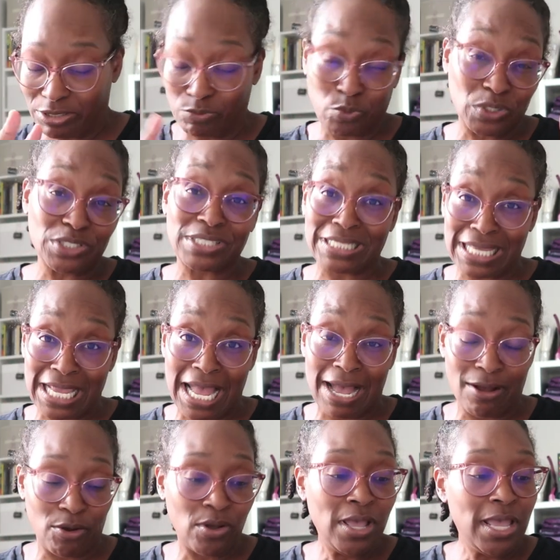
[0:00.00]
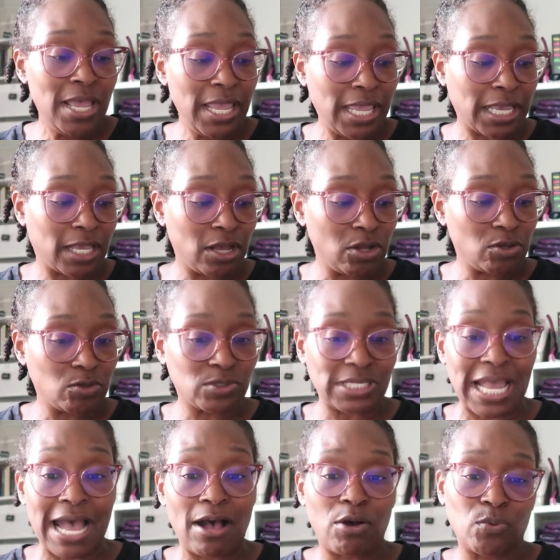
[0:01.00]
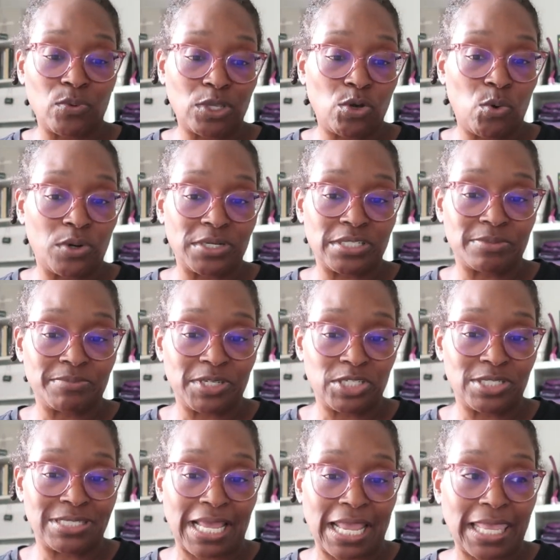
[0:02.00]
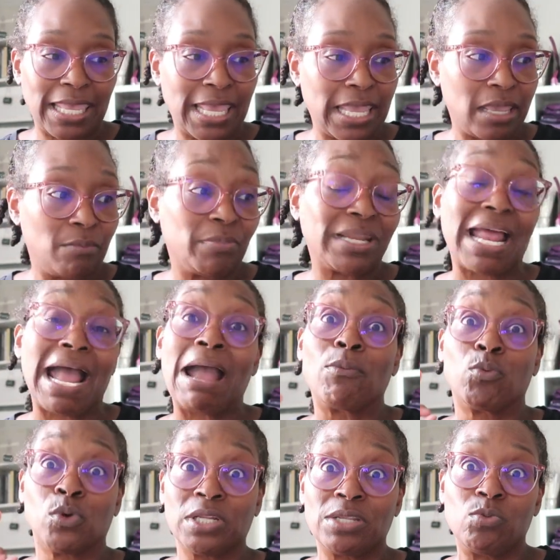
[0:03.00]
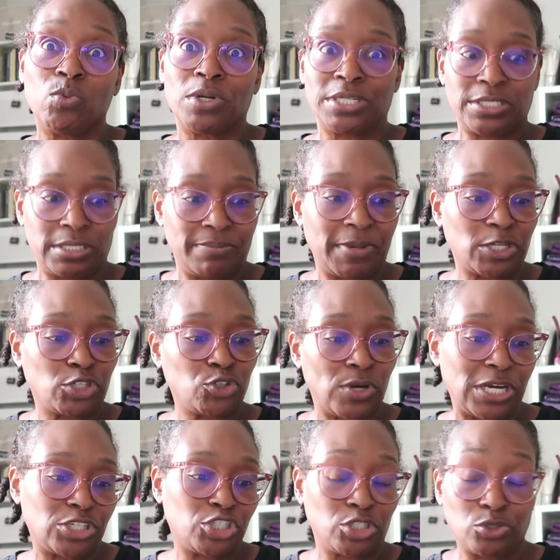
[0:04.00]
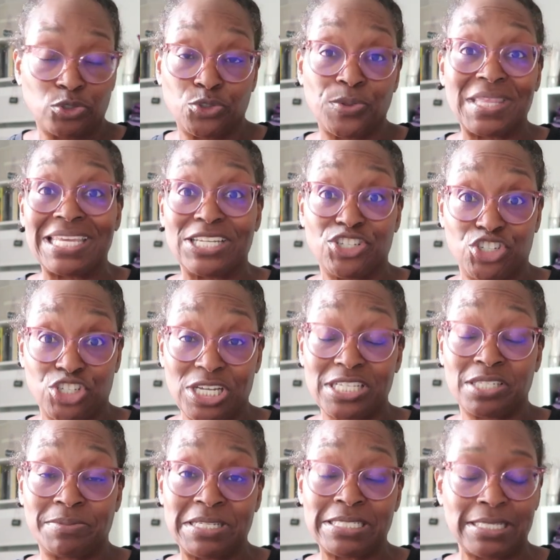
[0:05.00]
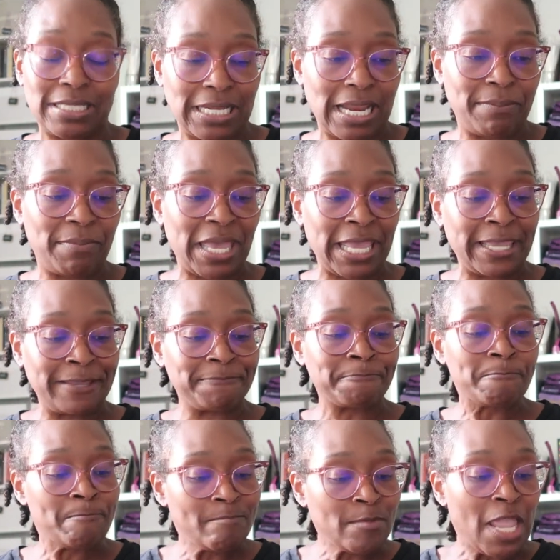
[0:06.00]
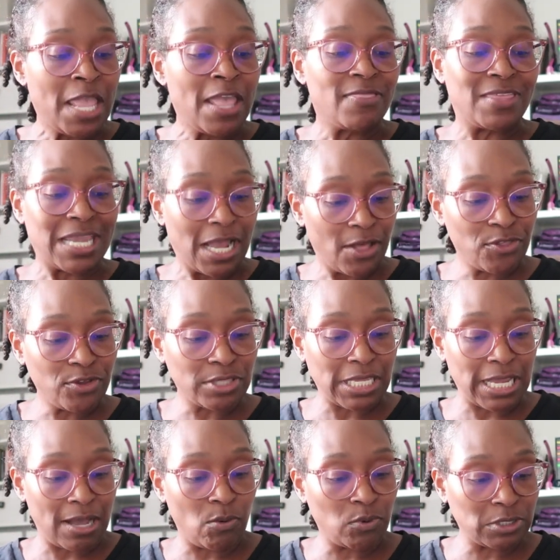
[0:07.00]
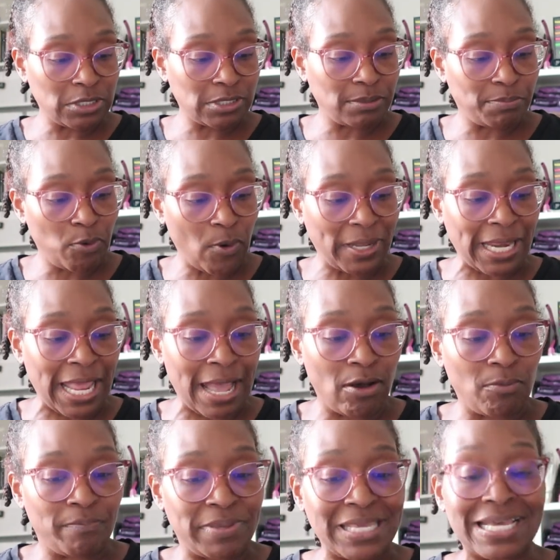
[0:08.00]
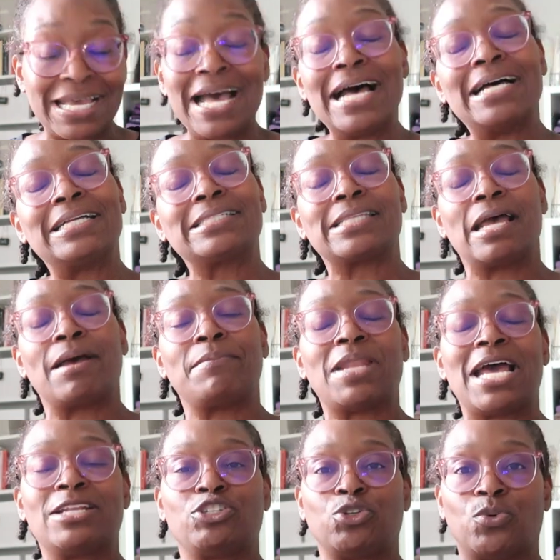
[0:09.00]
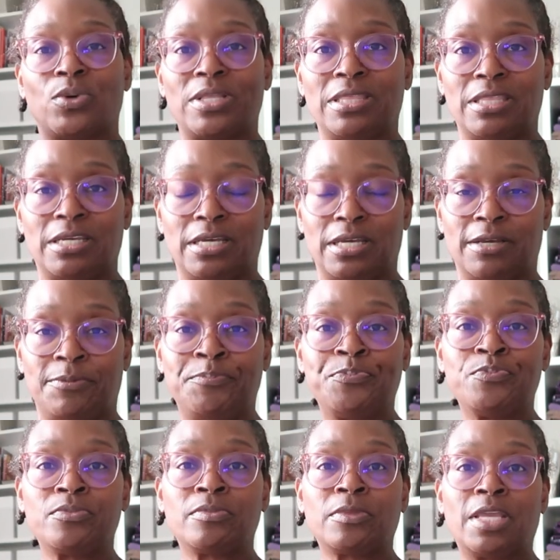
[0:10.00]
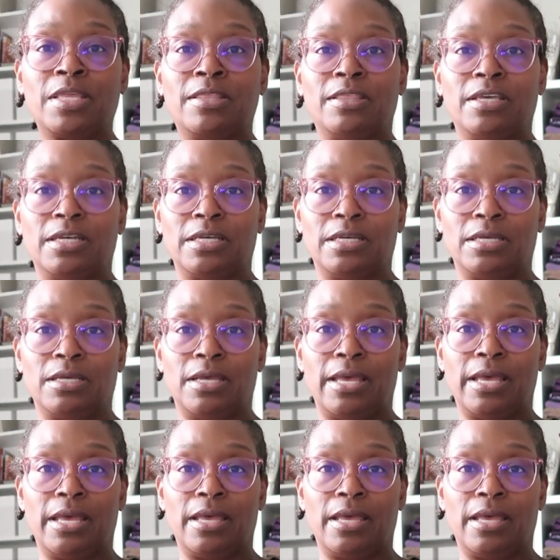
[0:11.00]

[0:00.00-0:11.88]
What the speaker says: we'll see how it goes. I'll record as much as I can, but I really wanted to make sure I showed you the adjustments that I made. The other thing I wanted to point out, because I'm not doing the